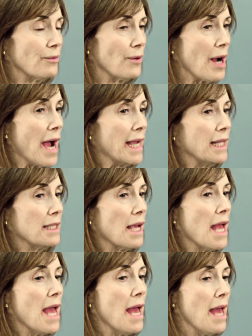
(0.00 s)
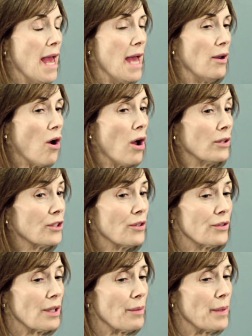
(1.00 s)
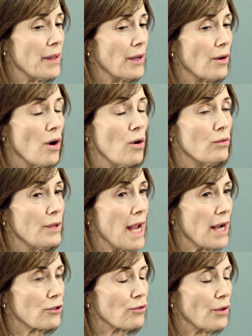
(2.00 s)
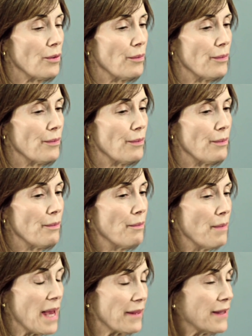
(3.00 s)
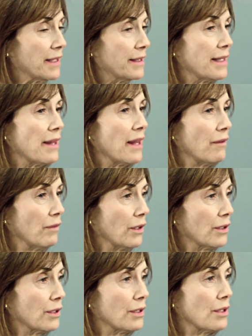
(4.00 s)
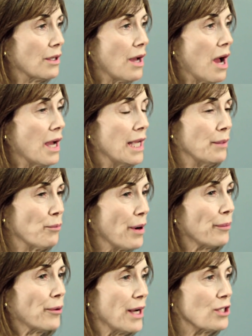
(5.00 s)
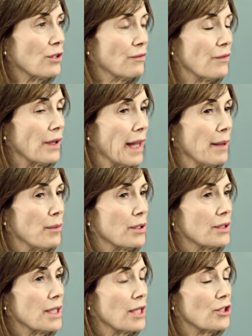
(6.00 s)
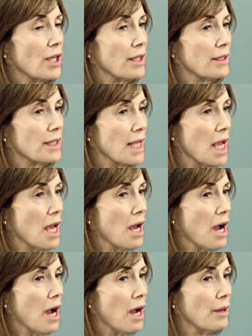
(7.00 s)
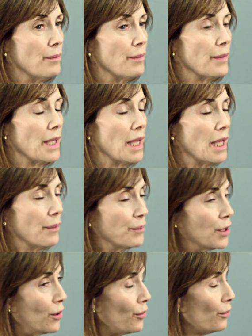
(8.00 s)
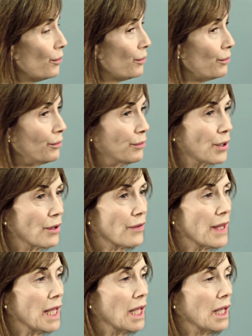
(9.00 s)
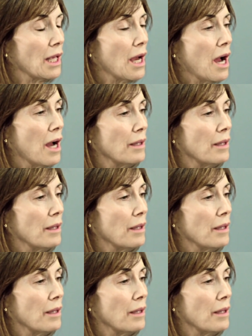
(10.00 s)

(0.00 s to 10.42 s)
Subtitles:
is right, and also some of their own natural methods that they've learned in preparation for labor, such as hypnobirthing